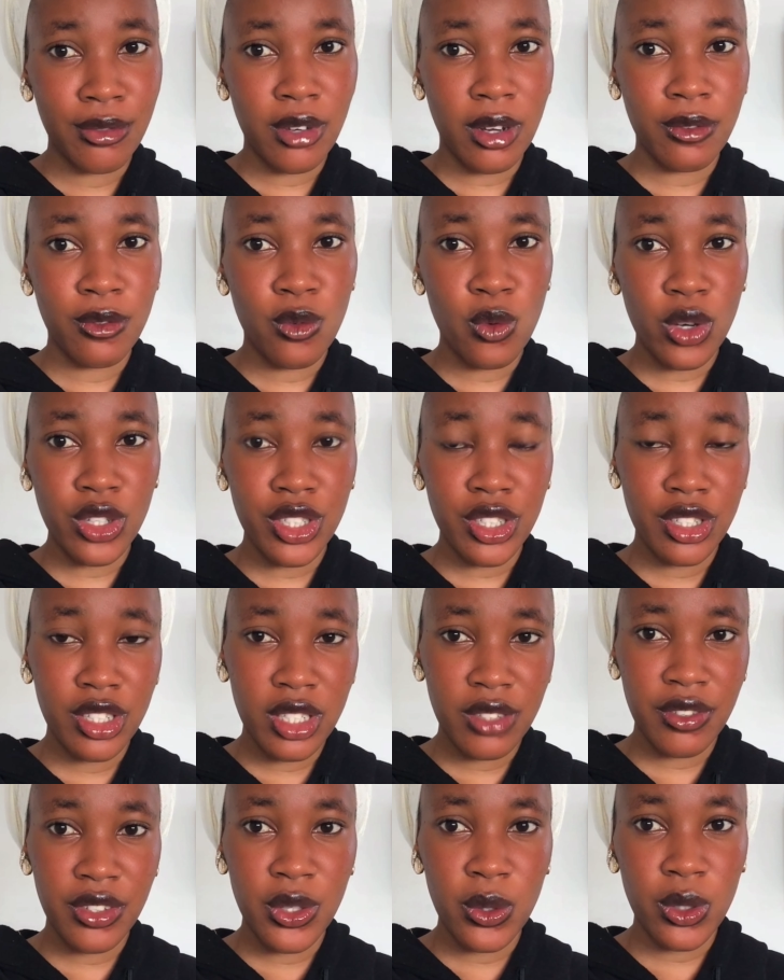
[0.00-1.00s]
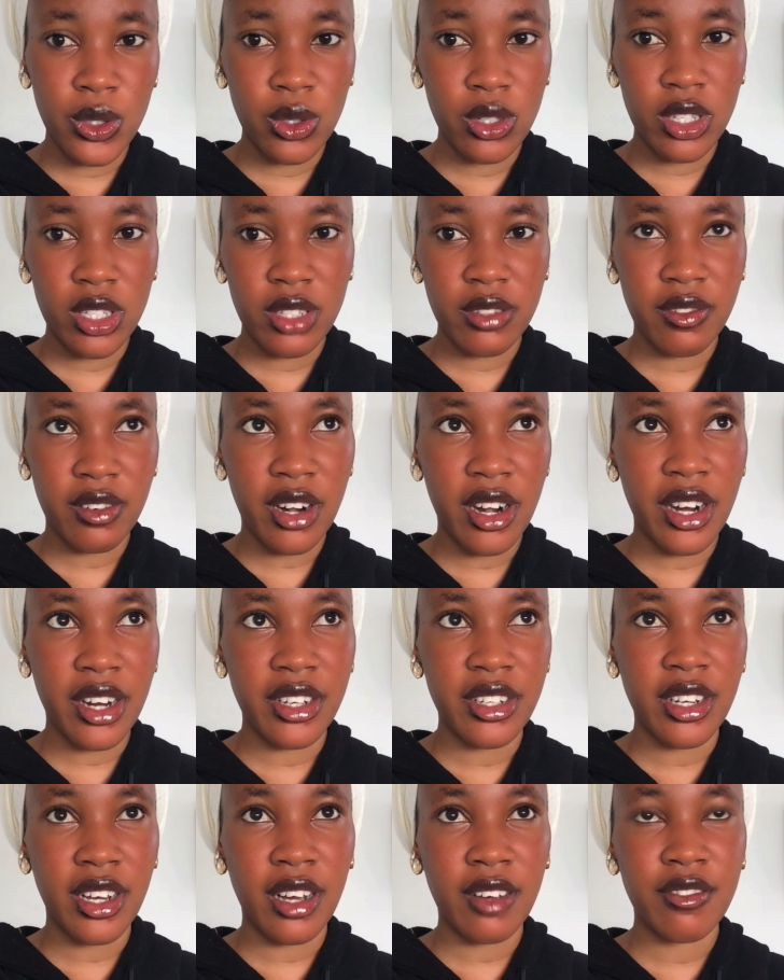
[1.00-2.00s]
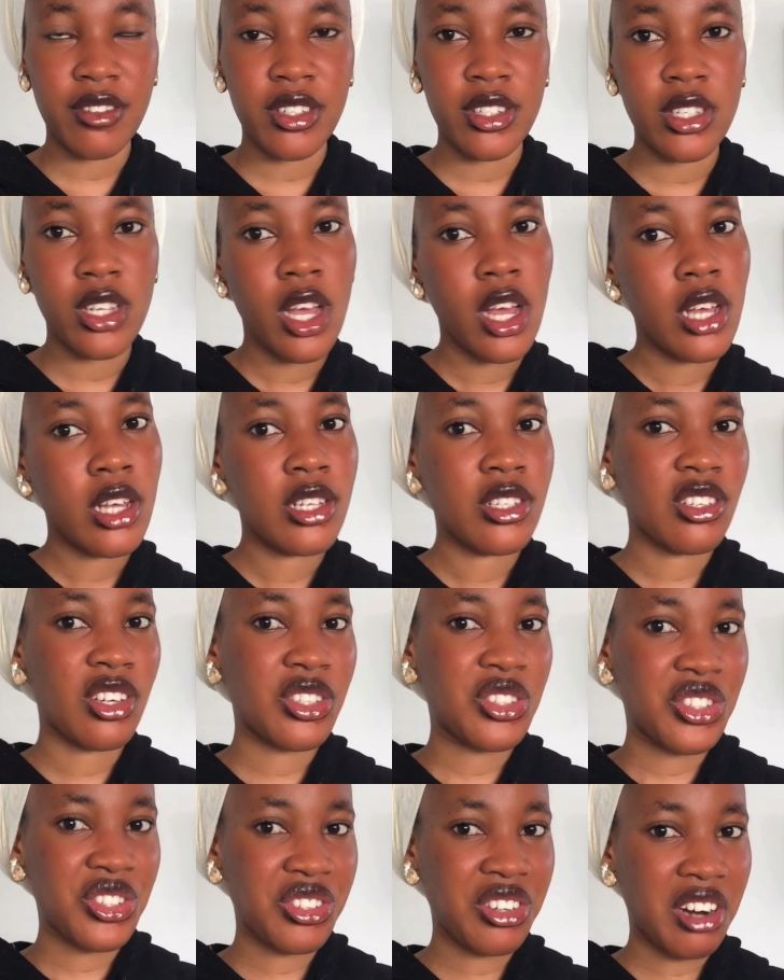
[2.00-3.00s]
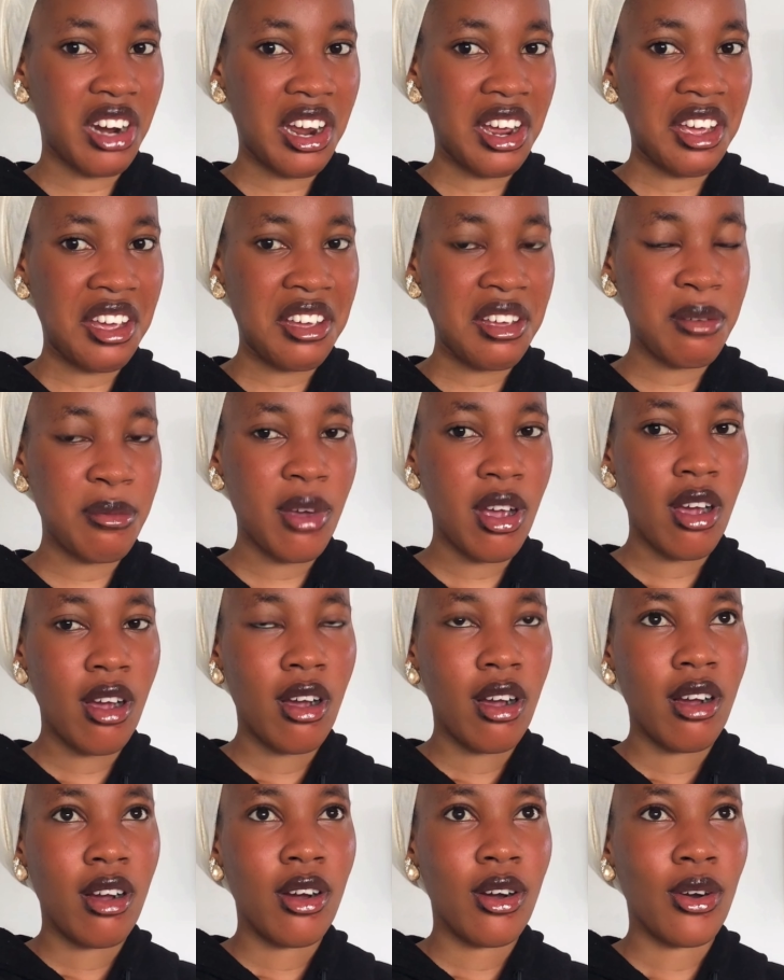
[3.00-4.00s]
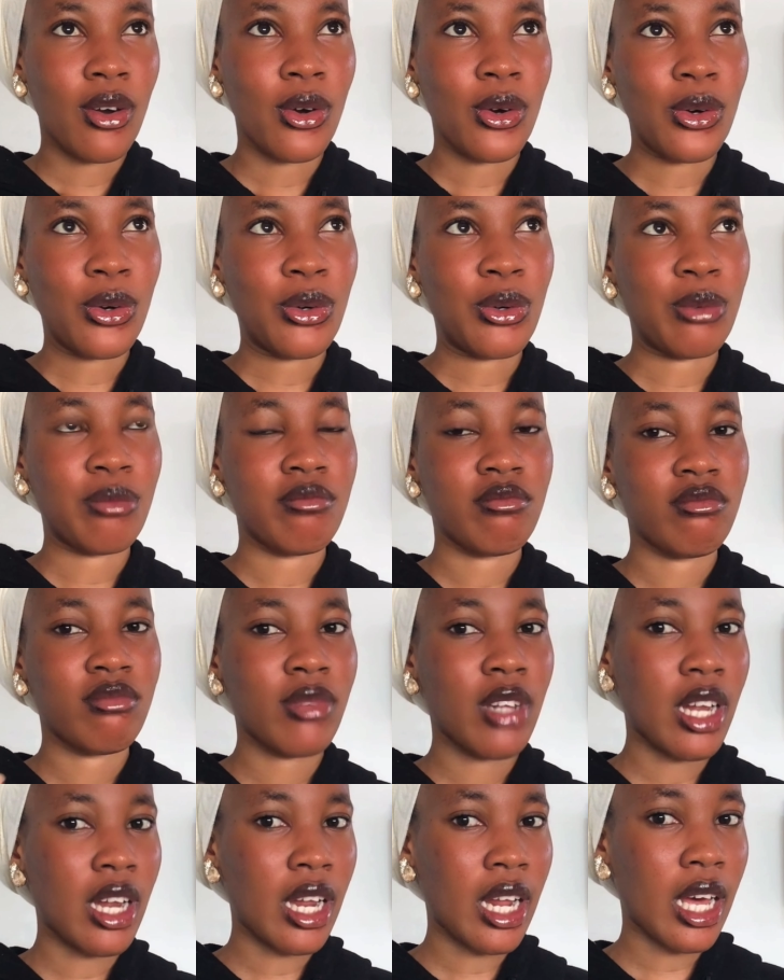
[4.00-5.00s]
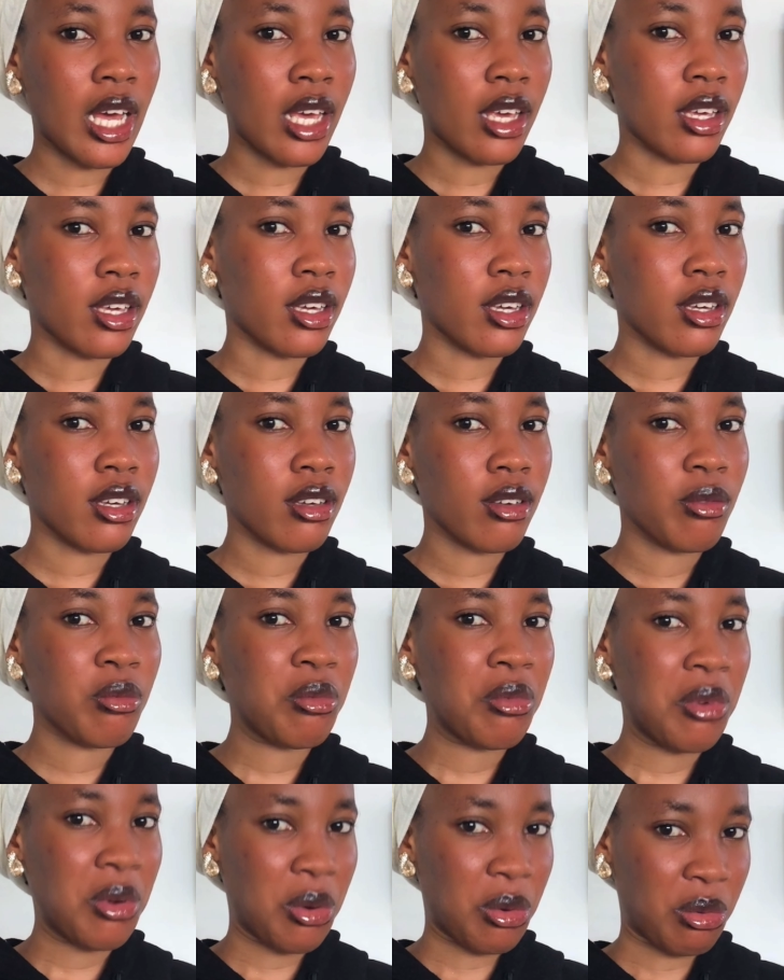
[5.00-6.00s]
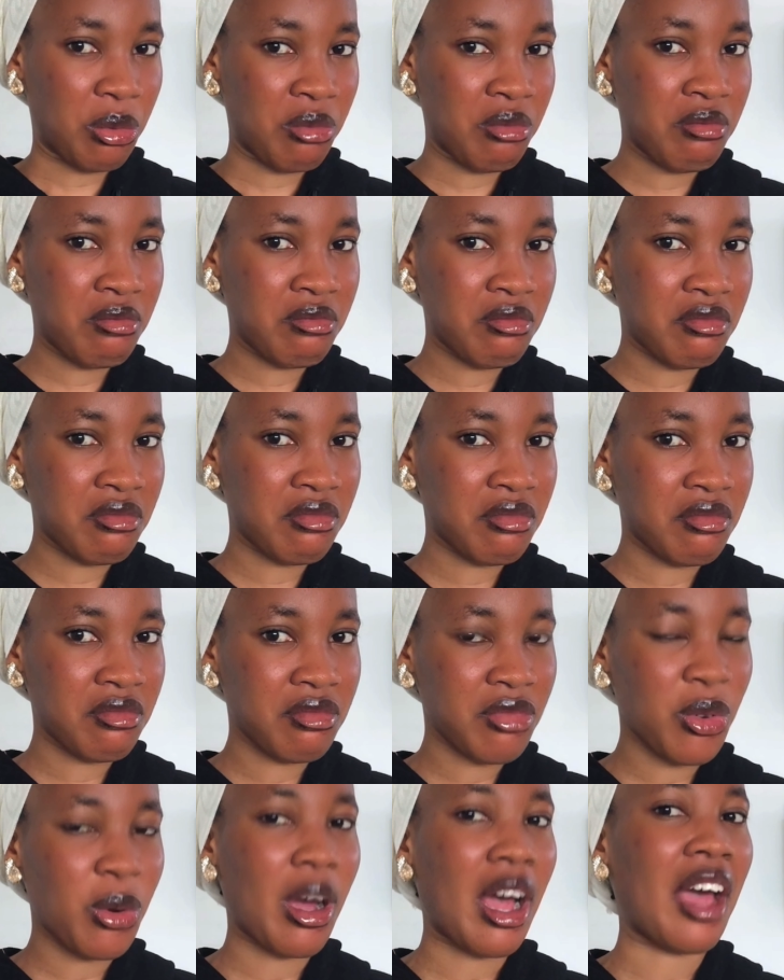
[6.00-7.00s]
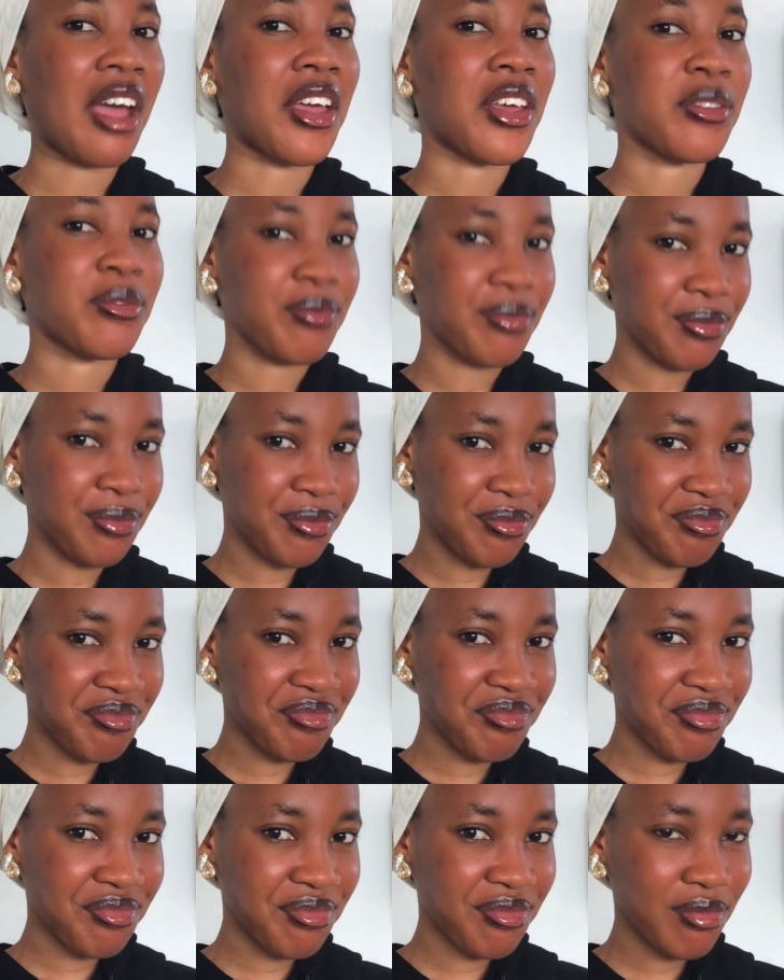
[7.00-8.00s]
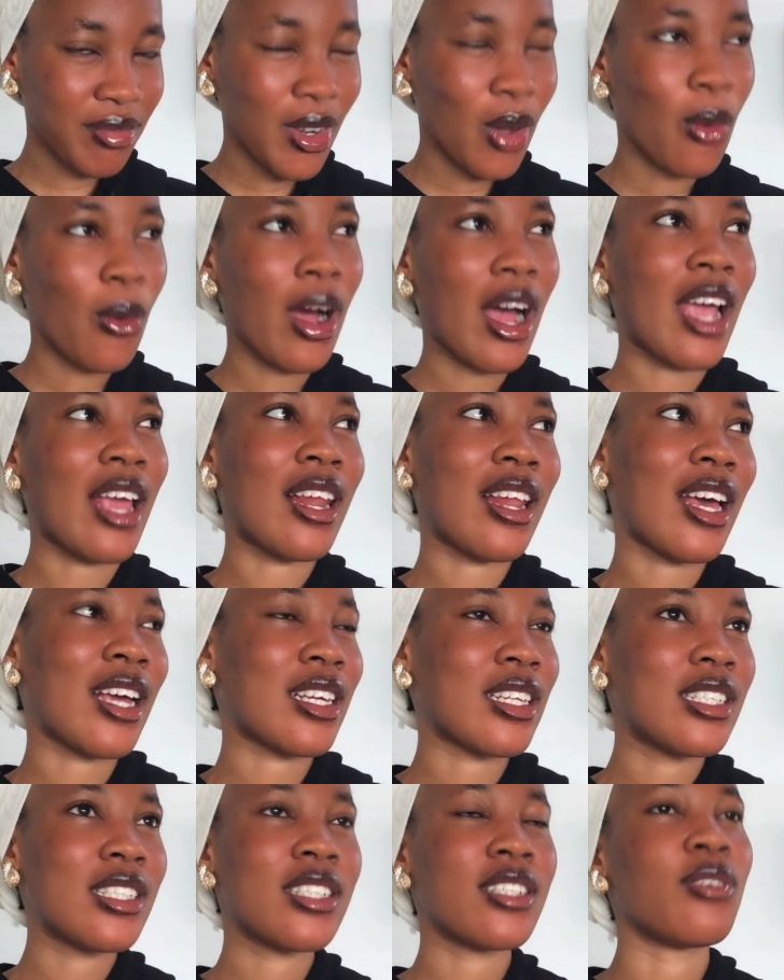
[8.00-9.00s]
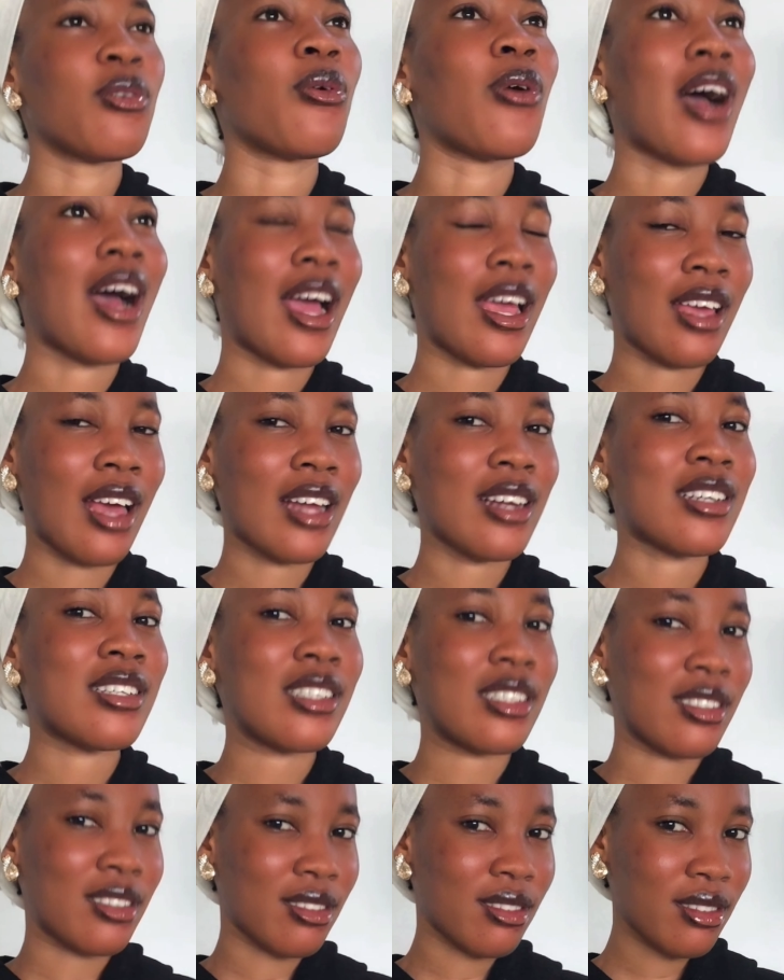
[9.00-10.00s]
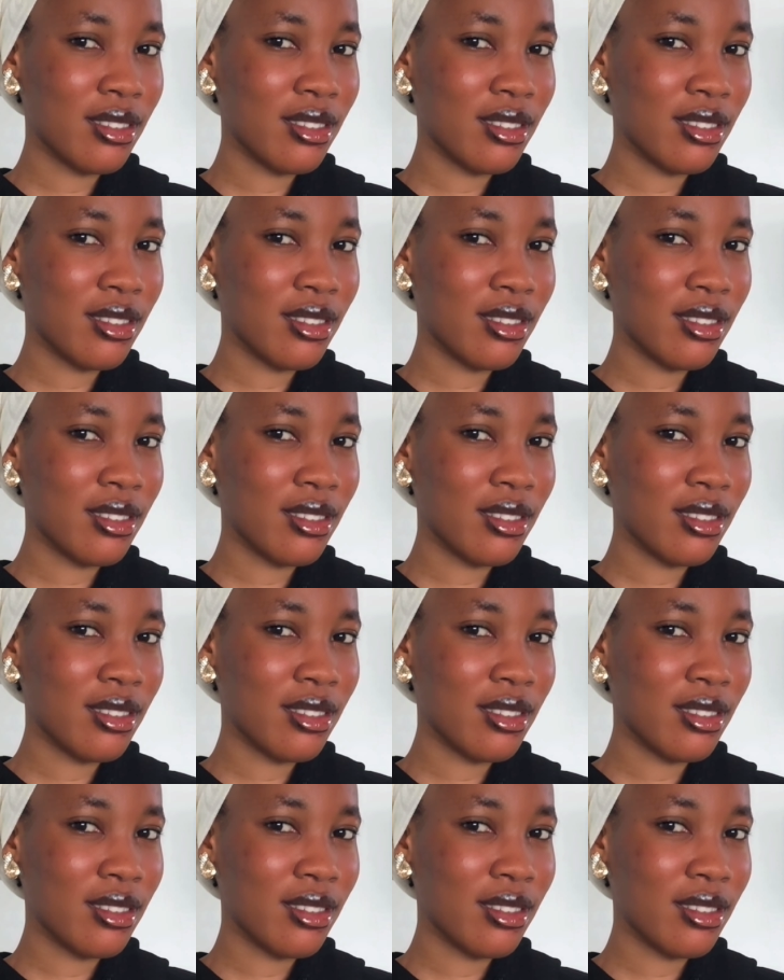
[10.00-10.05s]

you have watched this video to this far and you haven't subscribed or like oh why why like literally why I think